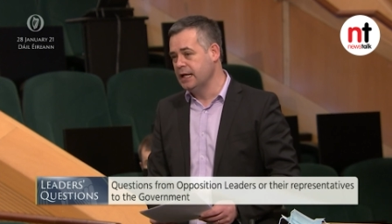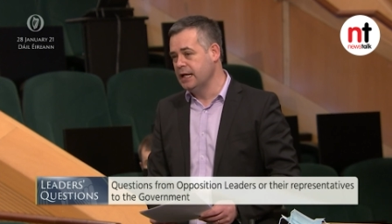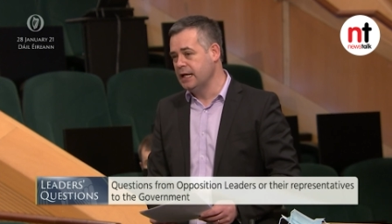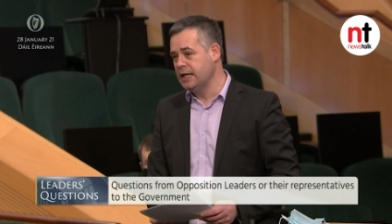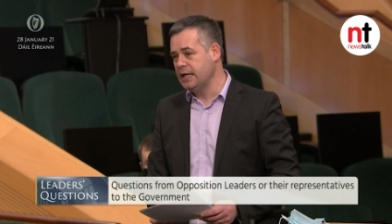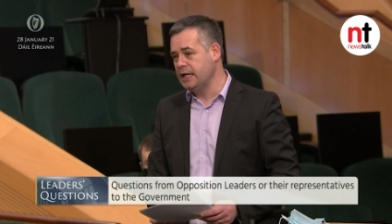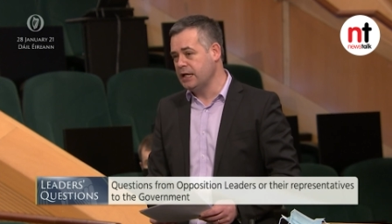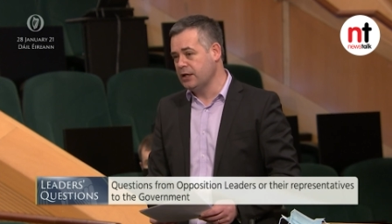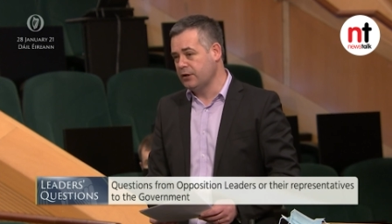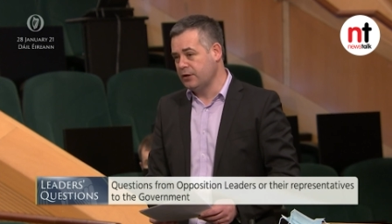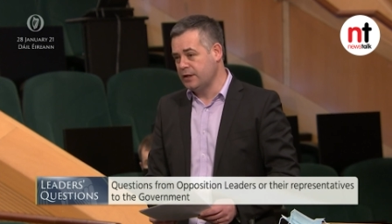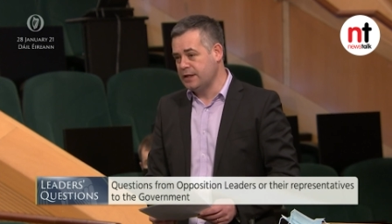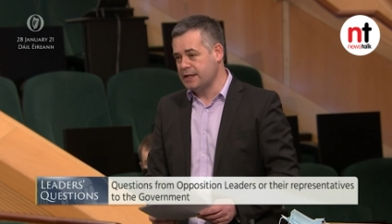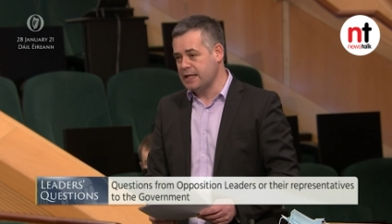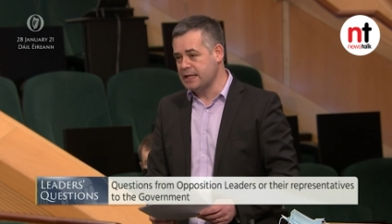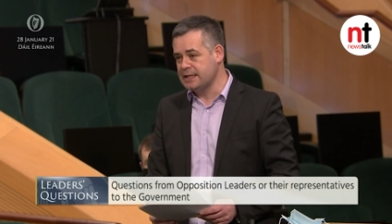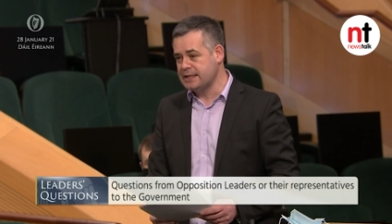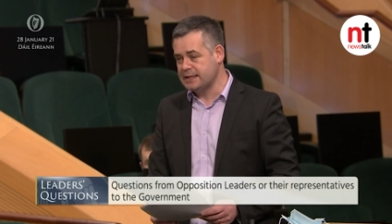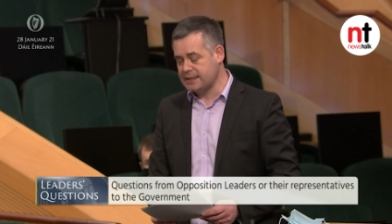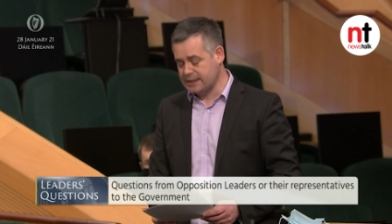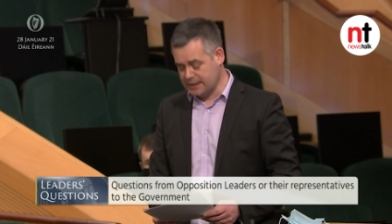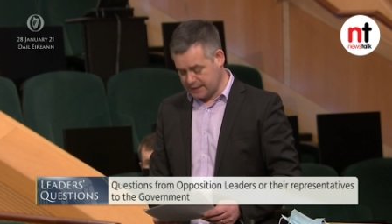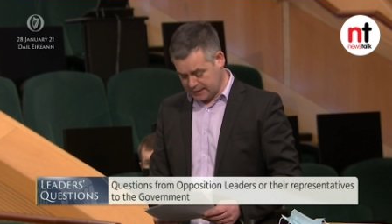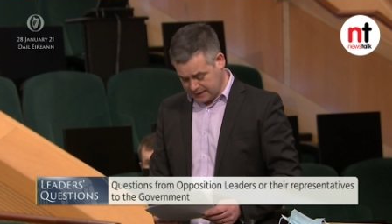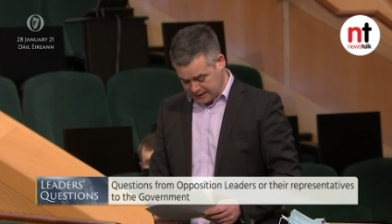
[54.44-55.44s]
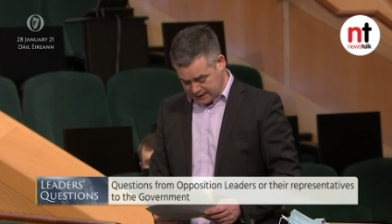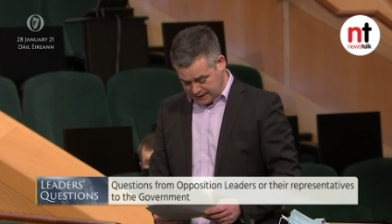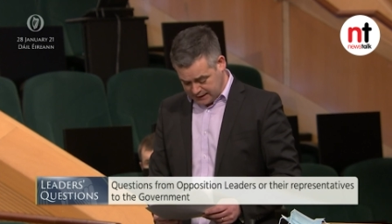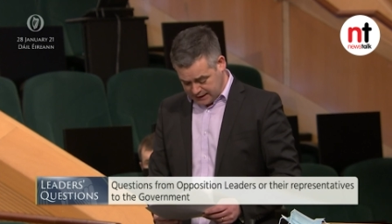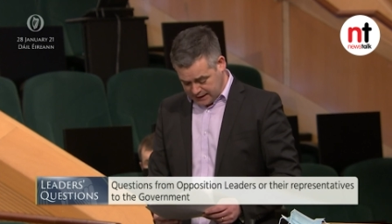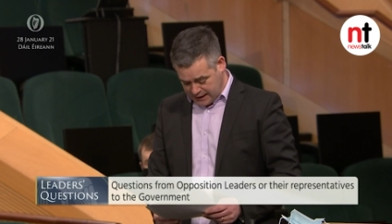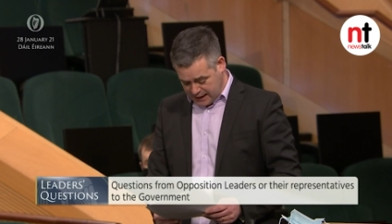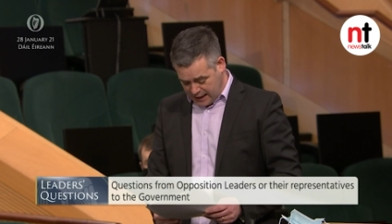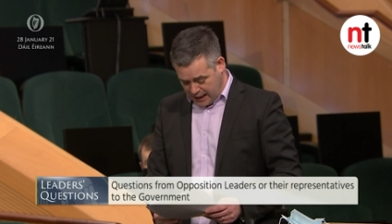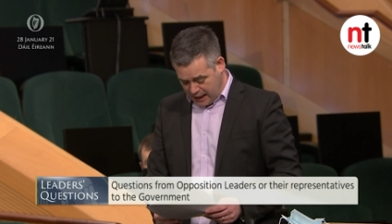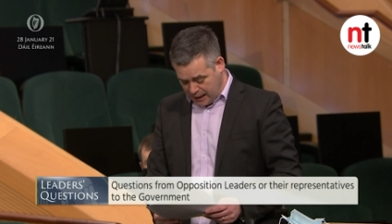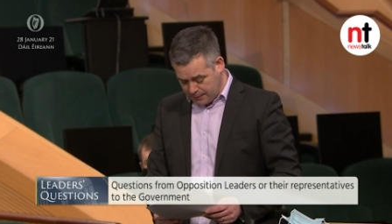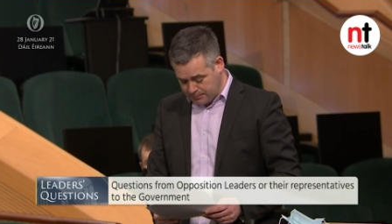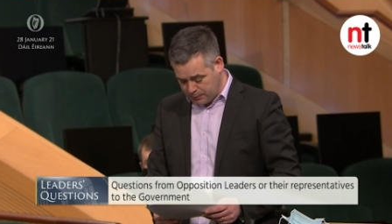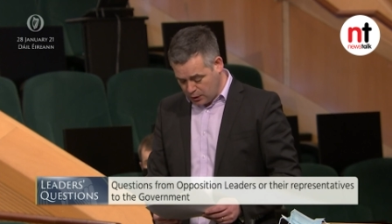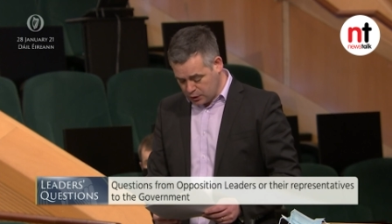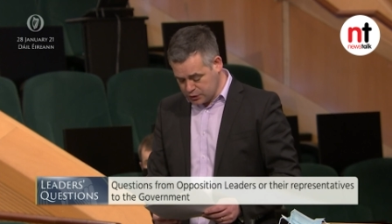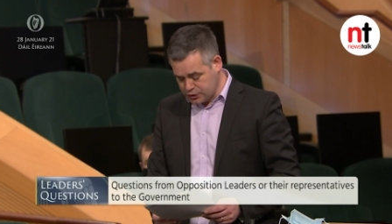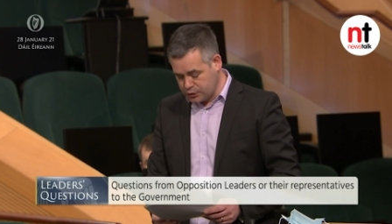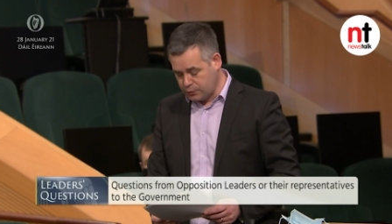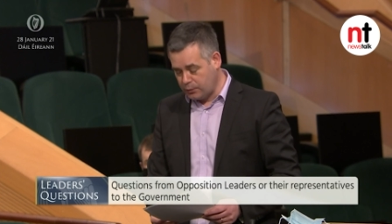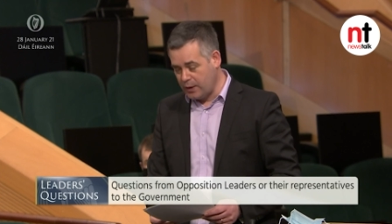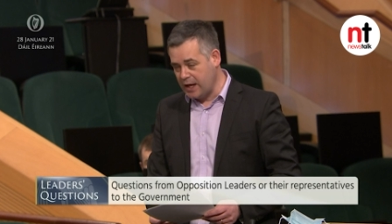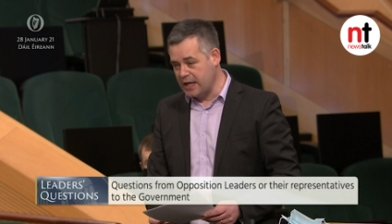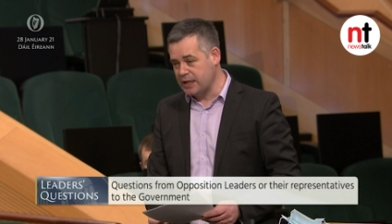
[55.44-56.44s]
Here in this city, a
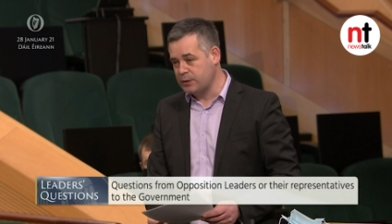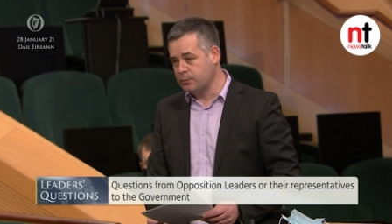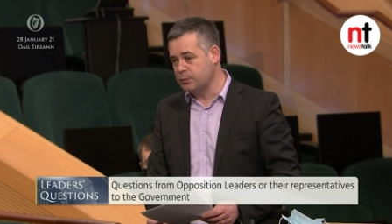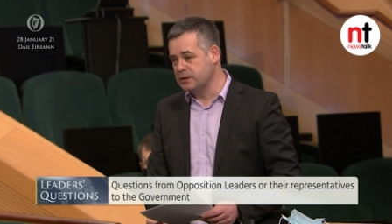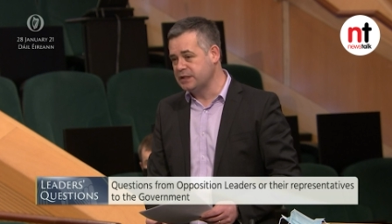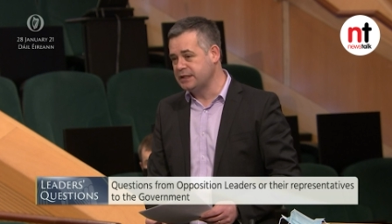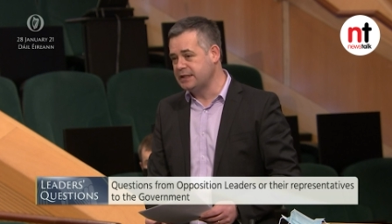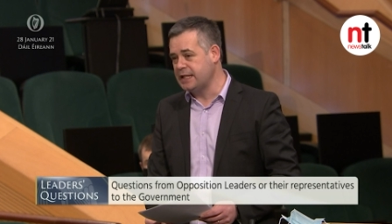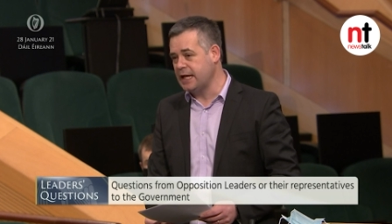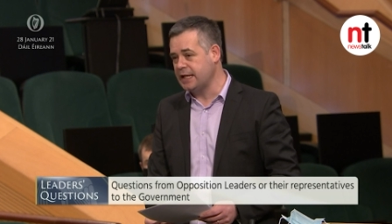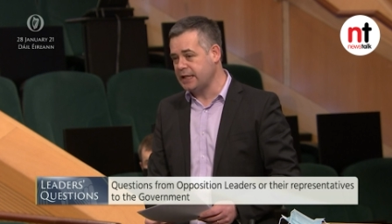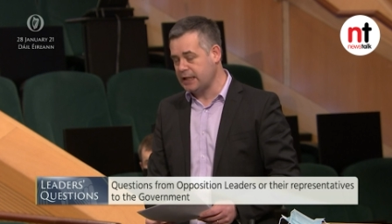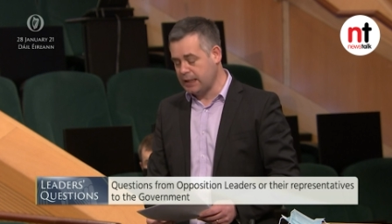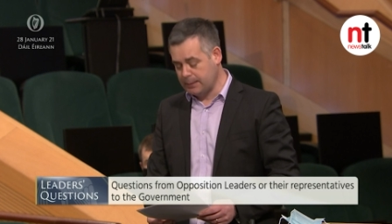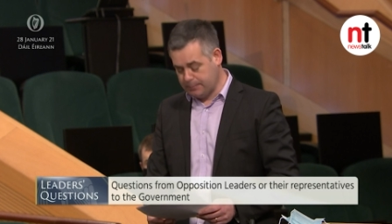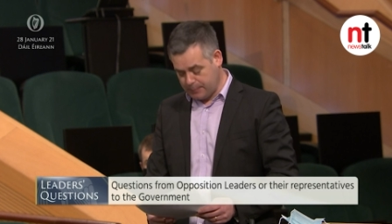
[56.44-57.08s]
month's rent will set you